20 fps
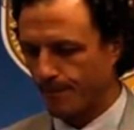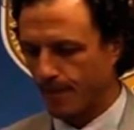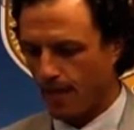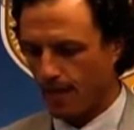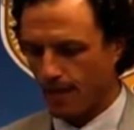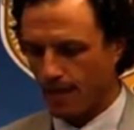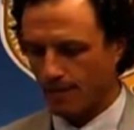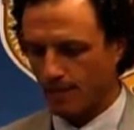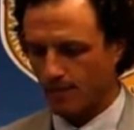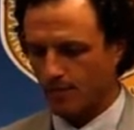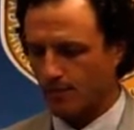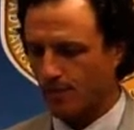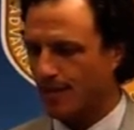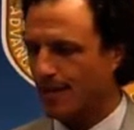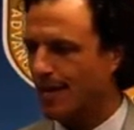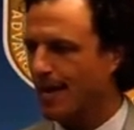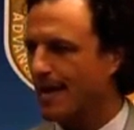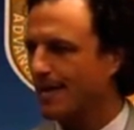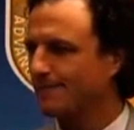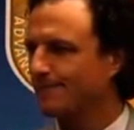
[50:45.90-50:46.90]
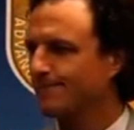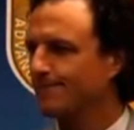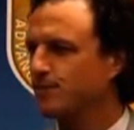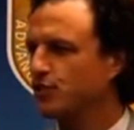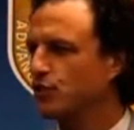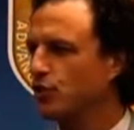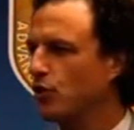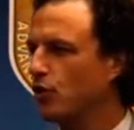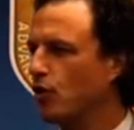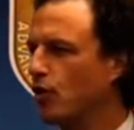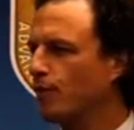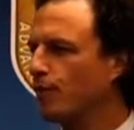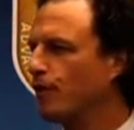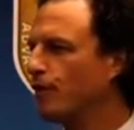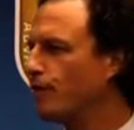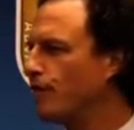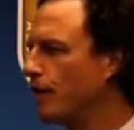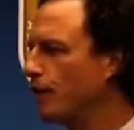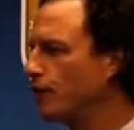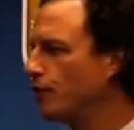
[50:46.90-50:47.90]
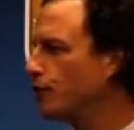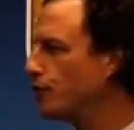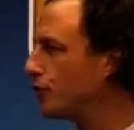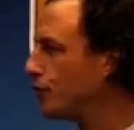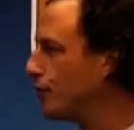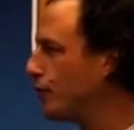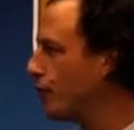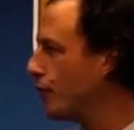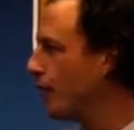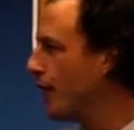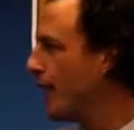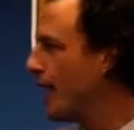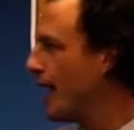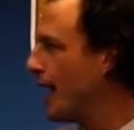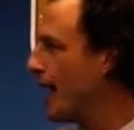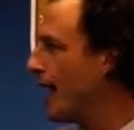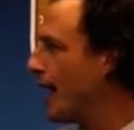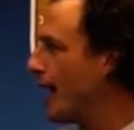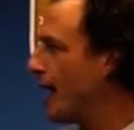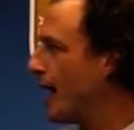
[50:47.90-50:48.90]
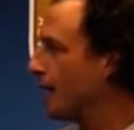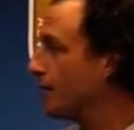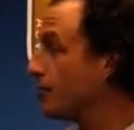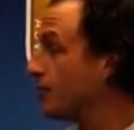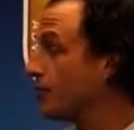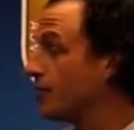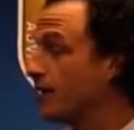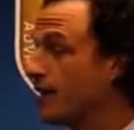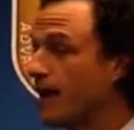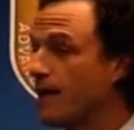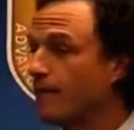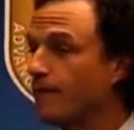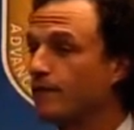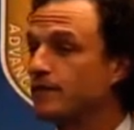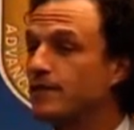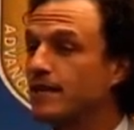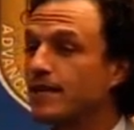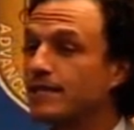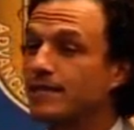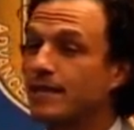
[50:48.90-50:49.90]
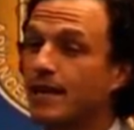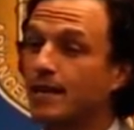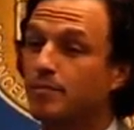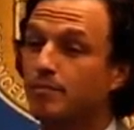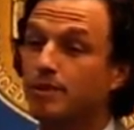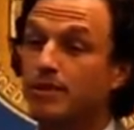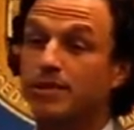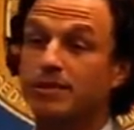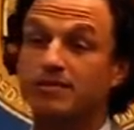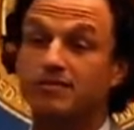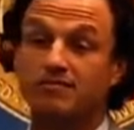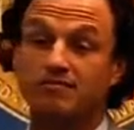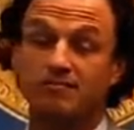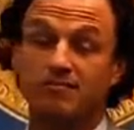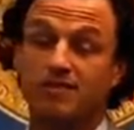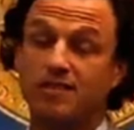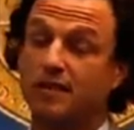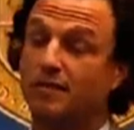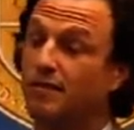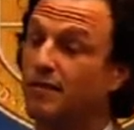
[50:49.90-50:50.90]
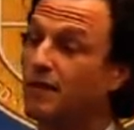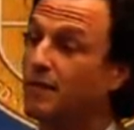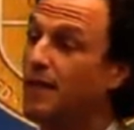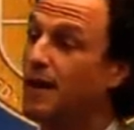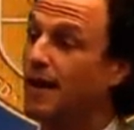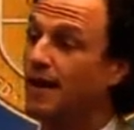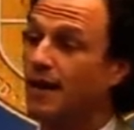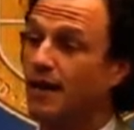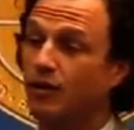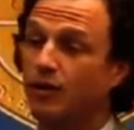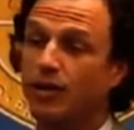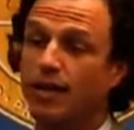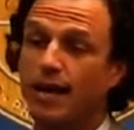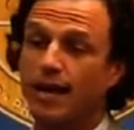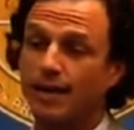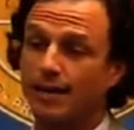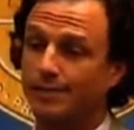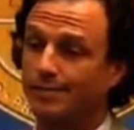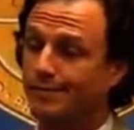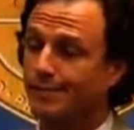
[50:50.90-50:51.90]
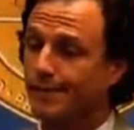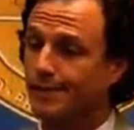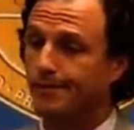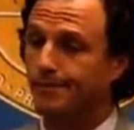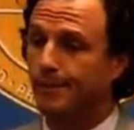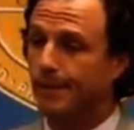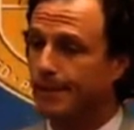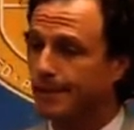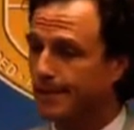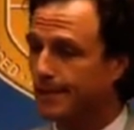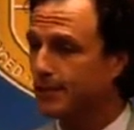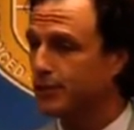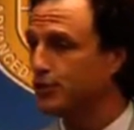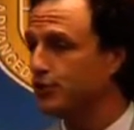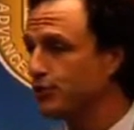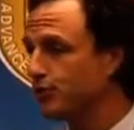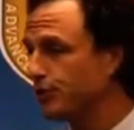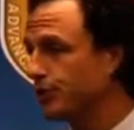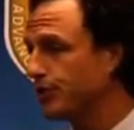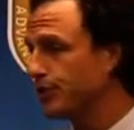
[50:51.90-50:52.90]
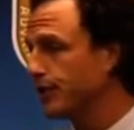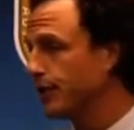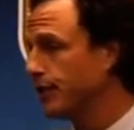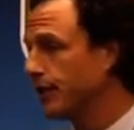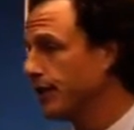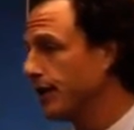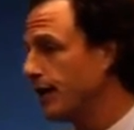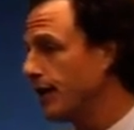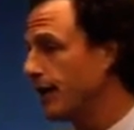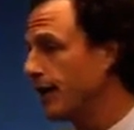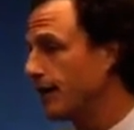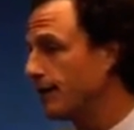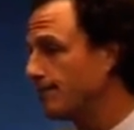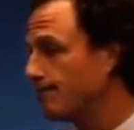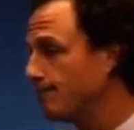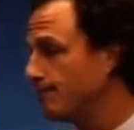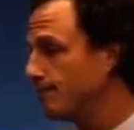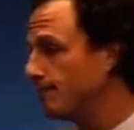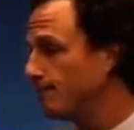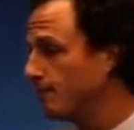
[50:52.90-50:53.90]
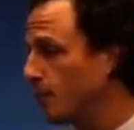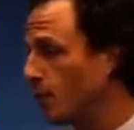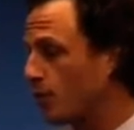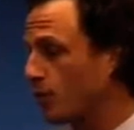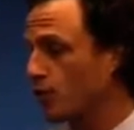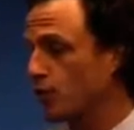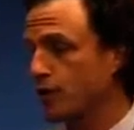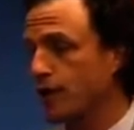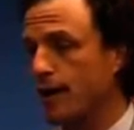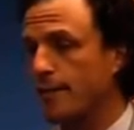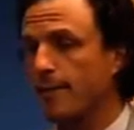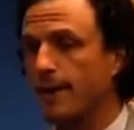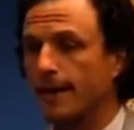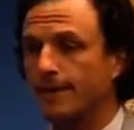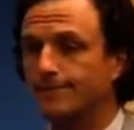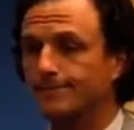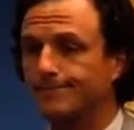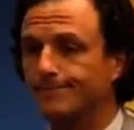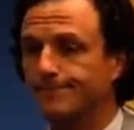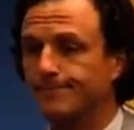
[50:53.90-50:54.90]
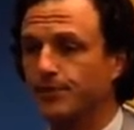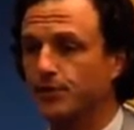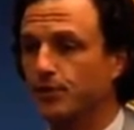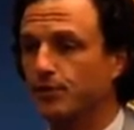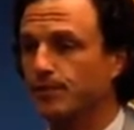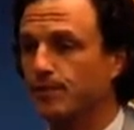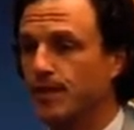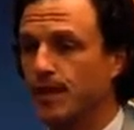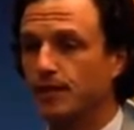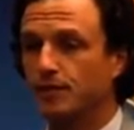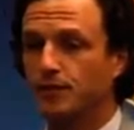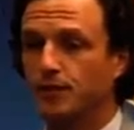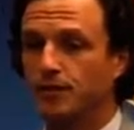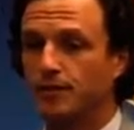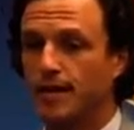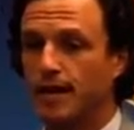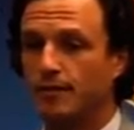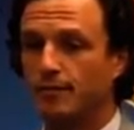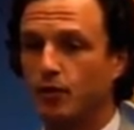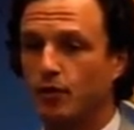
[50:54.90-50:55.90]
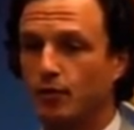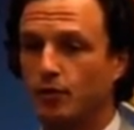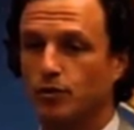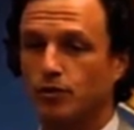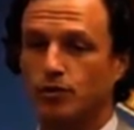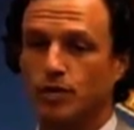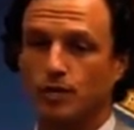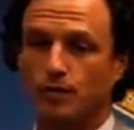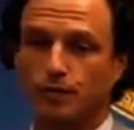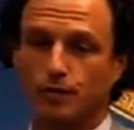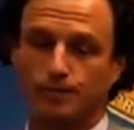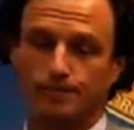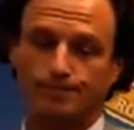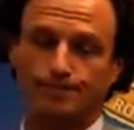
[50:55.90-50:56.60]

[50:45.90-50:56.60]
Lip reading: That's what I got. So hopefully you found it useful. Just to emphasize again, please send feedback. I look at it and pay attention to it, both good and bad. So thanks for your time. Hopefully it was helpful.